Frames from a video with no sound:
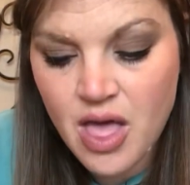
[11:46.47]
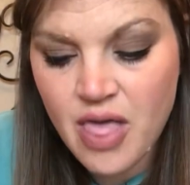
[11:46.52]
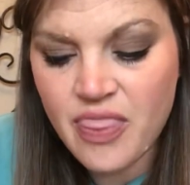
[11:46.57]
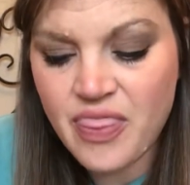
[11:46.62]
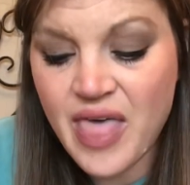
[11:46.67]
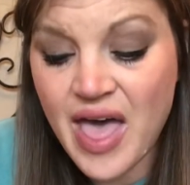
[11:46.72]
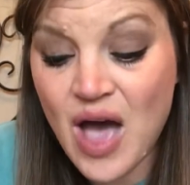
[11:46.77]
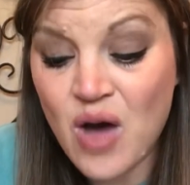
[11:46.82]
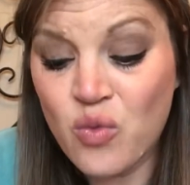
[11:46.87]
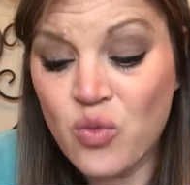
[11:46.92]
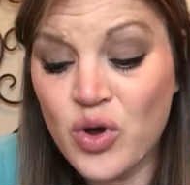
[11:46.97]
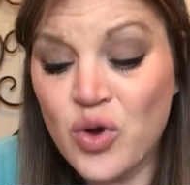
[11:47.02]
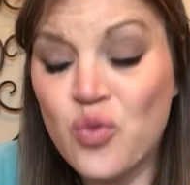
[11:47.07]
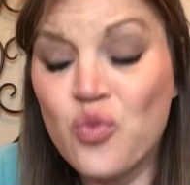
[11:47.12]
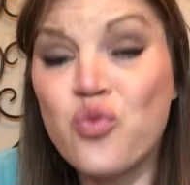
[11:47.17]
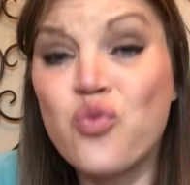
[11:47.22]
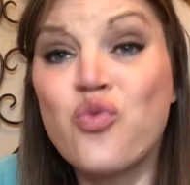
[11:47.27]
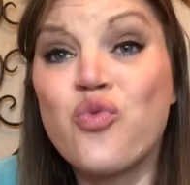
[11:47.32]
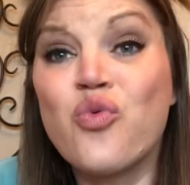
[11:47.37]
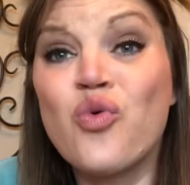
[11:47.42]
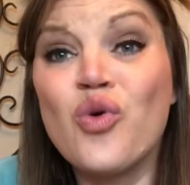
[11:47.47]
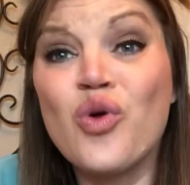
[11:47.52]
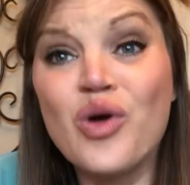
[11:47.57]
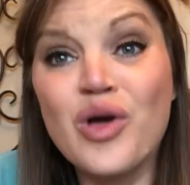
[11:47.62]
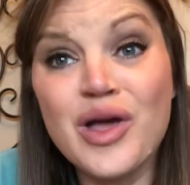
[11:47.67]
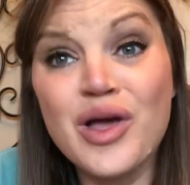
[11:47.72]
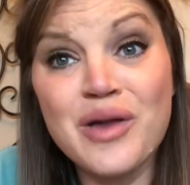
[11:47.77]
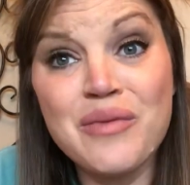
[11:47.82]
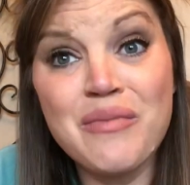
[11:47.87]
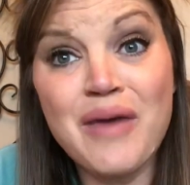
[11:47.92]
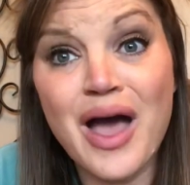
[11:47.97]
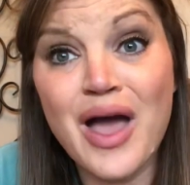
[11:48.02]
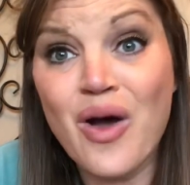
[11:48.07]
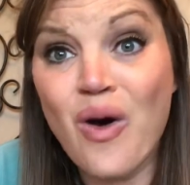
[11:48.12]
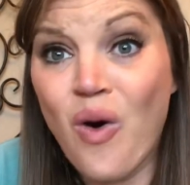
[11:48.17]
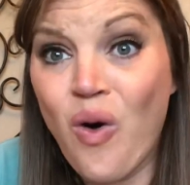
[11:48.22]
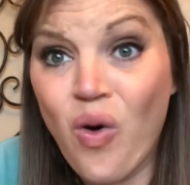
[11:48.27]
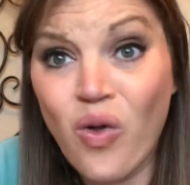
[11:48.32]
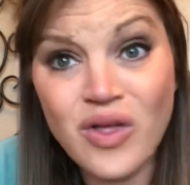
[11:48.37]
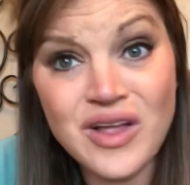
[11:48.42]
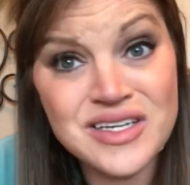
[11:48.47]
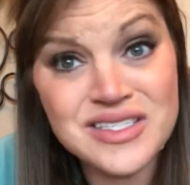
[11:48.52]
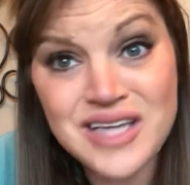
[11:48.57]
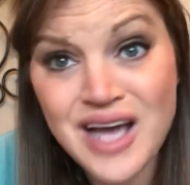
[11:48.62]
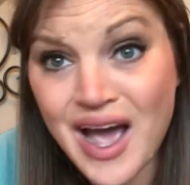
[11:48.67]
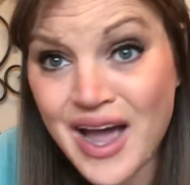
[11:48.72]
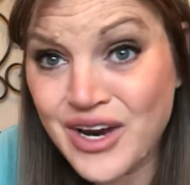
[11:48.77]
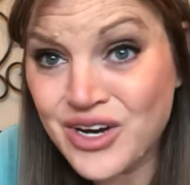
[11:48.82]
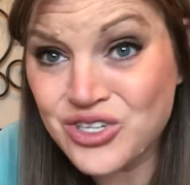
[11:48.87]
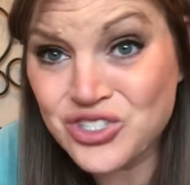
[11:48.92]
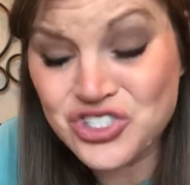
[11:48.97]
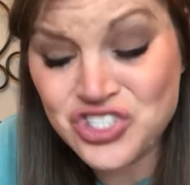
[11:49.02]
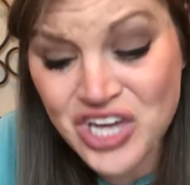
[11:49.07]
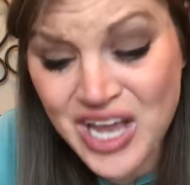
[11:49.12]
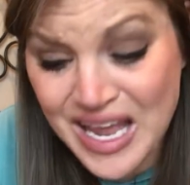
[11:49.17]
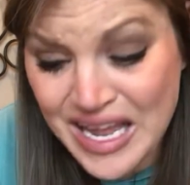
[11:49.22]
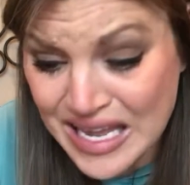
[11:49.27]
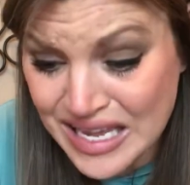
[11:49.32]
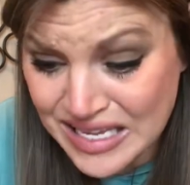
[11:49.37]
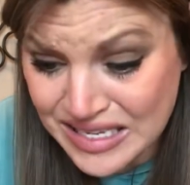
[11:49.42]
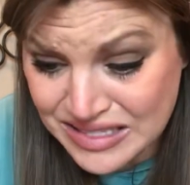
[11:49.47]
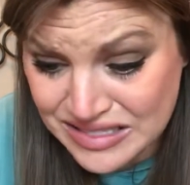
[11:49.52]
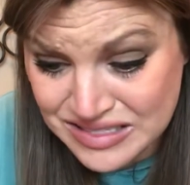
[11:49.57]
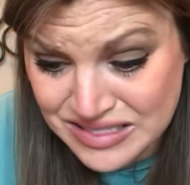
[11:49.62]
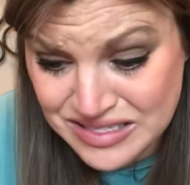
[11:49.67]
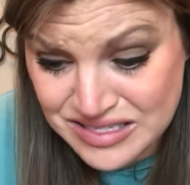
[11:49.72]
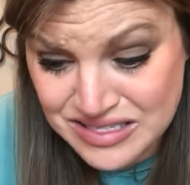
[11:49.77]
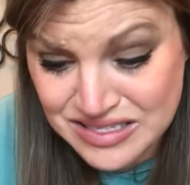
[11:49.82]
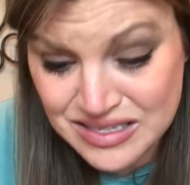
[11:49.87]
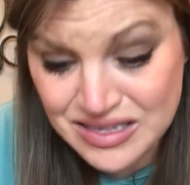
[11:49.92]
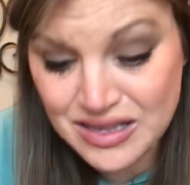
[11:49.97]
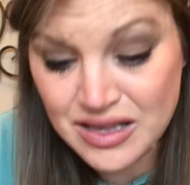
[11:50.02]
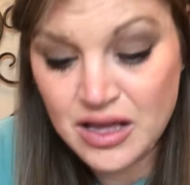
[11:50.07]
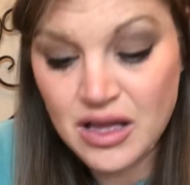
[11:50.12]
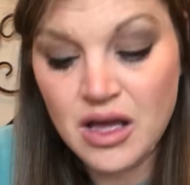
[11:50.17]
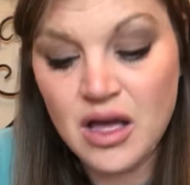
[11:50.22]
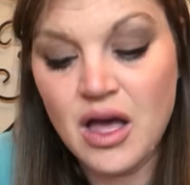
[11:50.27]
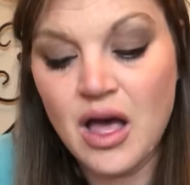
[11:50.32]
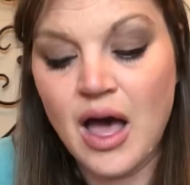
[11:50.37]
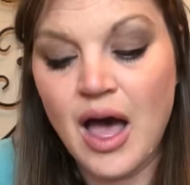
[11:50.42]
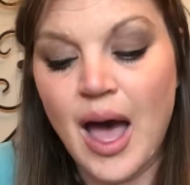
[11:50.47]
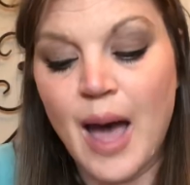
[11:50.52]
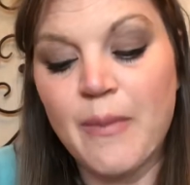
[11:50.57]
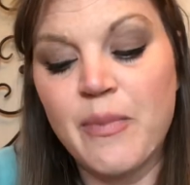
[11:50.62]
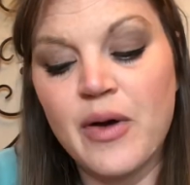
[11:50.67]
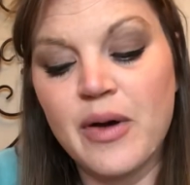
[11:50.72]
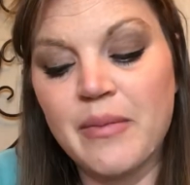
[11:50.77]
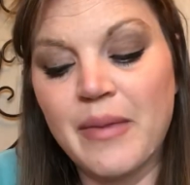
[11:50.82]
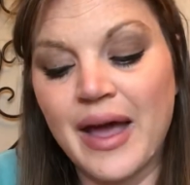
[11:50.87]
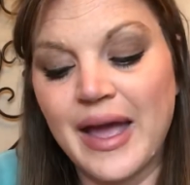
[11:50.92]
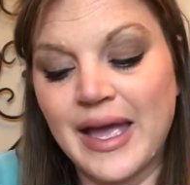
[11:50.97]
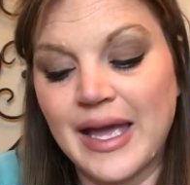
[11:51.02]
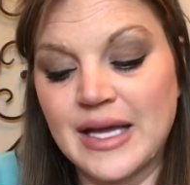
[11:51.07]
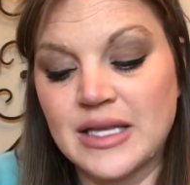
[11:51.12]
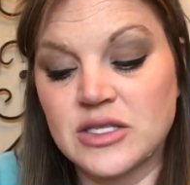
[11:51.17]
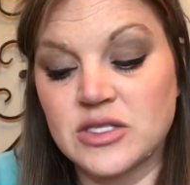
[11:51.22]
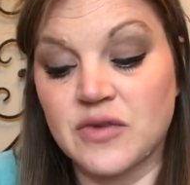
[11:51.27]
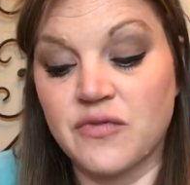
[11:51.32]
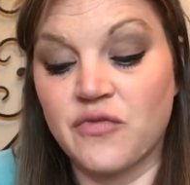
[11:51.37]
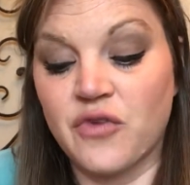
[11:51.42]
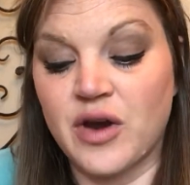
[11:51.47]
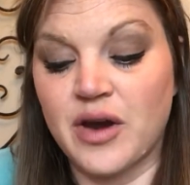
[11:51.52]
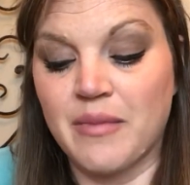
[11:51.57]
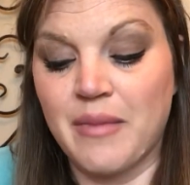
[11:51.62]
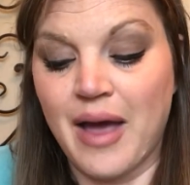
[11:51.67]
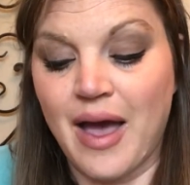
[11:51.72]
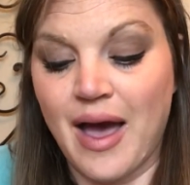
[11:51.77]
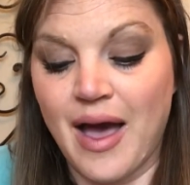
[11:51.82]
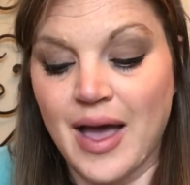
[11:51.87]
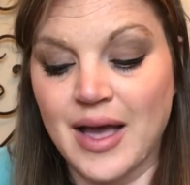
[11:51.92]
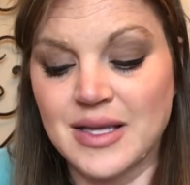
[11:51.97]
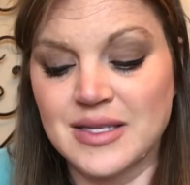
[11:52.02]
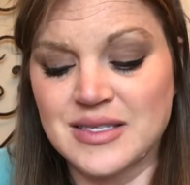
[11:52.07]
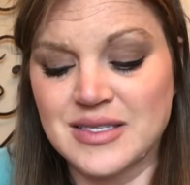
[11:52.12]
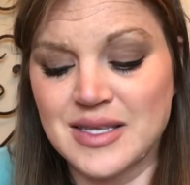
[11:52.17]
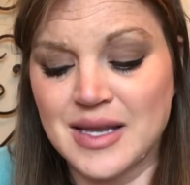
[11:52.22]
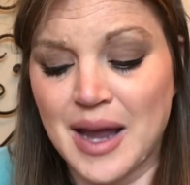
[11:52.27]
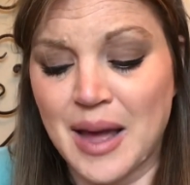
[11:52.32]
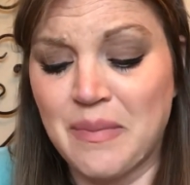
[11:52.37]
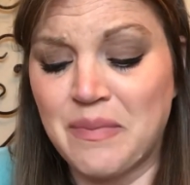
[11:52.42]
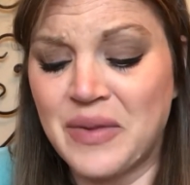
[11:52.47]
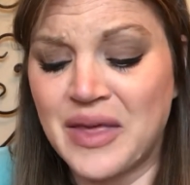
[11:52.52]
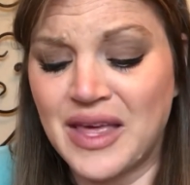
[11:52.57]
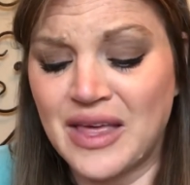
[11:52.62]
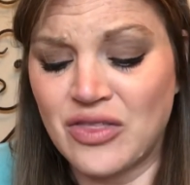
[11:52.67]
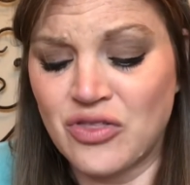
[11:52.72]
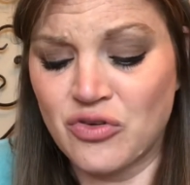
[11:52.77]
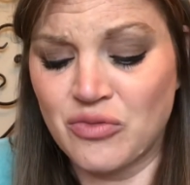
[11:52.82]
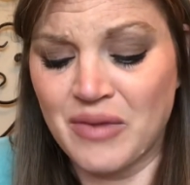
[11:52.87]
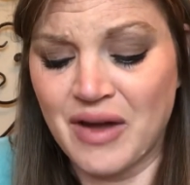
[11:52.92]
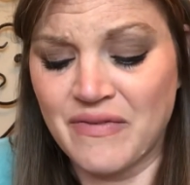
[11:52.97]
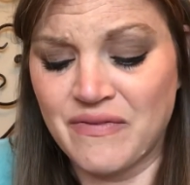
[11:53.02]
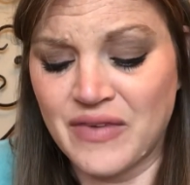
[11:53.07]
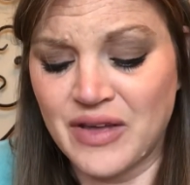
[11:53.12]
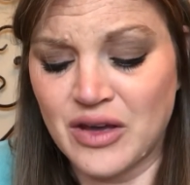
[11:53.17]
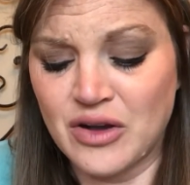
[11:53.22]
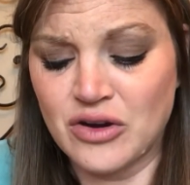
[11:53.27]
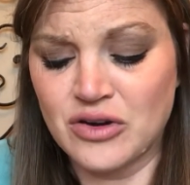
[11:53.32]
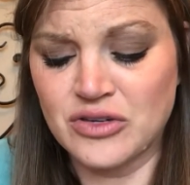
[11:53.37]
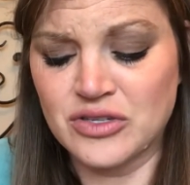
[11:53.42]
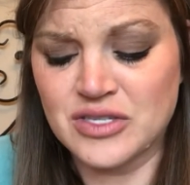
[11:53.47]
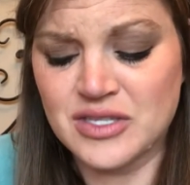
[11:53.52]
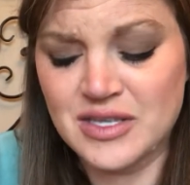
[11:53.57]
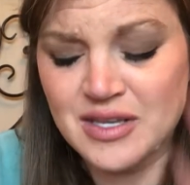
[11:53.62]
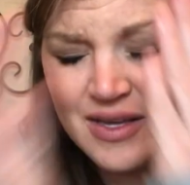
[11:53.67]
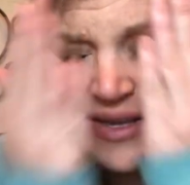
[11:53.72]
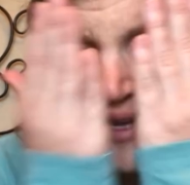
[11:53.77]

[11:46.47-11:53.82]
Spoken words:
That would ruin my whole entire chance. I put my hands in front of my eyes, then I peeked through my fingers.